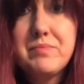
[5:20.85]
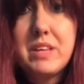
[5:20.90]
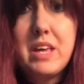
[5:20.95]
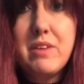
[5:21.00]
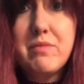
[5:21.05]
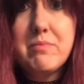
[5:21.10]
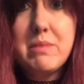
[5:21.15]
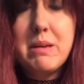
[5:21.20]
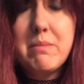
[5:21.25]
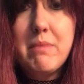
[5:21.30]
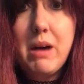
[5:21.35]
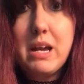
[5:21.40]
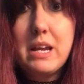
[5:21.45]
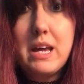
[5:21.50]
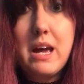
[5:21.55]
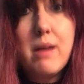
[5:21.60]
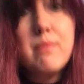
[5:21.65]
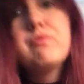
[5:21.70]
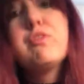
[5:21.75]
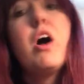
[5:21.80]
give me
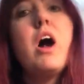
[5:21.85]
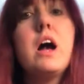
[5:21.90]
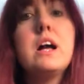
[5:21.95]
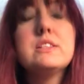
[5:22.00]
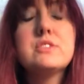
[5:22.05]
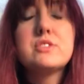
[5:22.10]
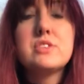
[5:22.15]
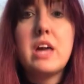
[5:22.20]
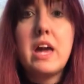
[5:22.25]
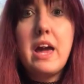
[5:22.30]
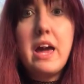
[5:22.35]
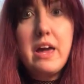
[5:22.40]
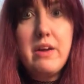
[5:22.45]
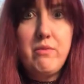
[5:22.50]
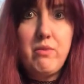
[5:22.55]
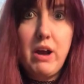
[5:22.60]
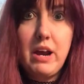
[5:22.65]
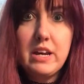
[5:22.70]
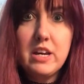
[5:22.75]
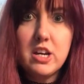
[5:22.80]
money up front and say, hey,
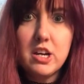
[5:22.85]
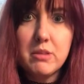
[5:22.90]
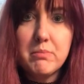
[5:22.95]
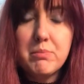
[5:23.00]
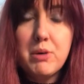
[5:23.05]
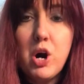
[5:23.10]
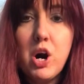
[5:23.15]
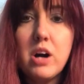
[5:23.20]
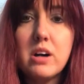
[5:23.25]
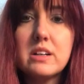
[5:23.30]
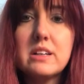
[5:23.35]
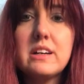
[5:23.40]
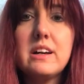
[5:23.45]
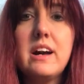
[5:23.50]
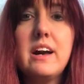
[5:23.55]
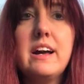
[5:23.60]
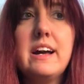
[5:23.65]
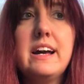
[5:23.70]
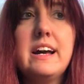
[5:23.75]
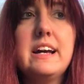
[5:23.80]
write your book.
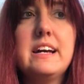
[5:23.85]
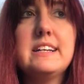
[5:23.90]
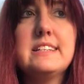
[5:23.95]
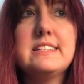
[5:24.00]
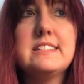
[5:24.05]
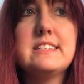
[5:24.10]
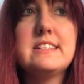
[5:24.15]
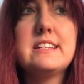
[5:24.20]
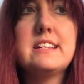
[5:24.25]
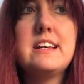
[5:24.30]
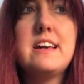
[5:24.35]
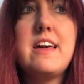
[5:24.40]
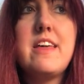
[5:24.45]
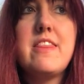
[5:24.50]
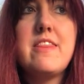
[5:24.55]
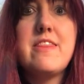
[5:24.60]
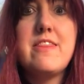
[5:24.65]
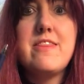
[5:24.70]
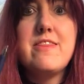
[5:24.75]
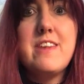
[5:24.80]
And
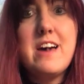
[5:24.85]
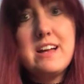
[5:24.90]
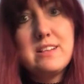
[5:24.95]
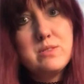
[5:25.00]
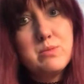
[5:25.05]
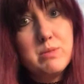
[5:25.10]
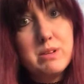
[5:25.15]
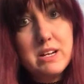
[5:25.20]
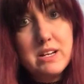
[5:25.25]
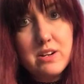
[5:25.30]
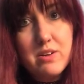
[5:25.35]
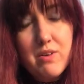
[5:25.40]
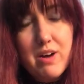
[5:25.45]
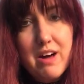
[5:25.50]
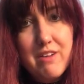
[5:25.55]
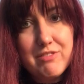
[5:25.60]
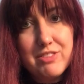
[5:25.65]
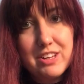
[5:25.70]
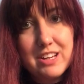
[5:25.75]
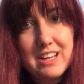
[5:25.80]
that's what I don't
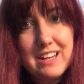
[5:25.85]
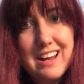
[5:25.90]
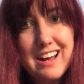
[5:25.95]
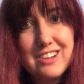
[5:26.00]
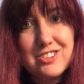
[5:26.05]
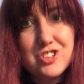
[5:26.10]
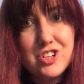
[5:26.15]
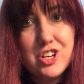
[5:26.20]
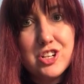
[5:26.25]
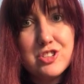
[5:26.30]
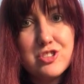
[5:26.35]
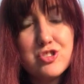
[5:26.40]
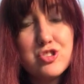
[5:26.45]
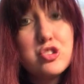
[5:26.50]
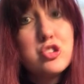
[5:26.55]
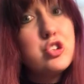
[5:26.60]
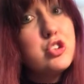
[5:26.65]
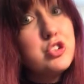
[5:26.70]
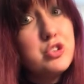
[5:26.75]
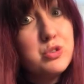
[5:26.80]
have the connections
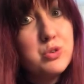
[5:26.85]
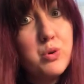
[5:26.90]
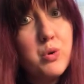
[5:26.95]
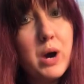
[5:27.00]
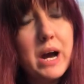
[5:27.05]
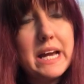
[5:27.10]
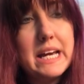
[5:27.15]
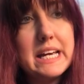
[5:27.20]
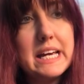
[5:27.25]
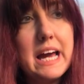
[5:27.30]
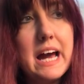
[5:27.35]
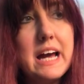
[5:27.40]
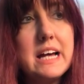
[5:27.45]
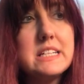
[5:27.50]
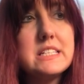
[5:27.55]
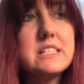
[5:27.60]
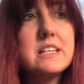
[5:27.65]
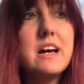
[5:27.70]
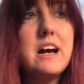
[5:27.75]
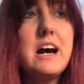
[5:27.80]
to do quite
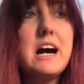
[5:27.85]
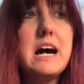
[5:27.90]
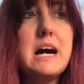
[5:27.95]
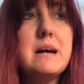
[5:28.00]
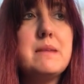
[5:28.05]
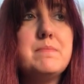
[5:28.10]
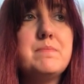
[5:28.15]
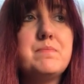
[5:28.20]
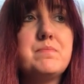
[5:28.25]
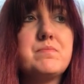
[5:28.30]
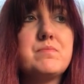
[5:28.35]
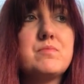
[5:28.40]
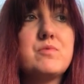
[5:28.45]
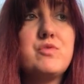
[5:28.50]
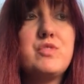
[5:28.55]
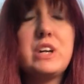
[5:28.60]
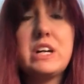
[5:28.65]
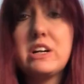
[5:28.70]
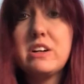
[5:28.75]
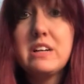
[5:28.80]
yet.
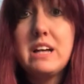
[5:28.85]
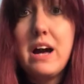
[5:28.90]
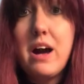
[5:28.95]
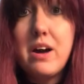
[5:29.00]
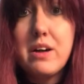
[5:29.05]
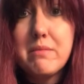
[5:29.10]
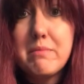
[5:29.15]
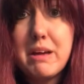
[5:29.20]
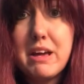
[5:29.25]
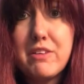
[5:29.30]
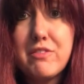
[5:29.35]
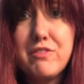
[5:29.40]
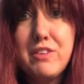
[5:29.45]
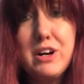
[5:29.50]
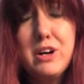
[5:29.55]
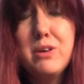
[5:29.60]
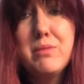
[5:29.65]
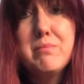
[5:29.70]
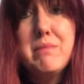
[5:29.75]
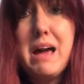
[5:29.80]
Figuring out how to make
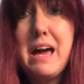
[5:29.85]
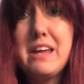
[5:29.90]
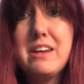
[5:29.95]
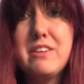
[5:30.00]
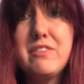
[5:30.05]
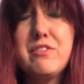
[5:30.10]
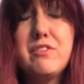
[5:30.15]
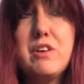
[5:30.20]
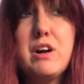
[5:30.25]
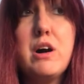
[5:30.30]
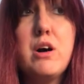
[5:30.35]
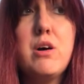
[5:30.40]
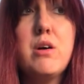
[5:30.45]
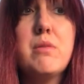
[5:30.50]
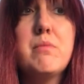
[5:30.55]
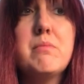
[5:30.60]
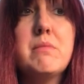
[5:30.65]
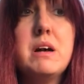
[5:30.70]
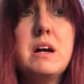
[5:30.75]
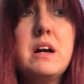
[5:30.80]
film, edit
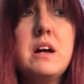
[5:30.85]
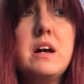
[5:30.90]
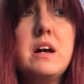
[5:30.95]
film.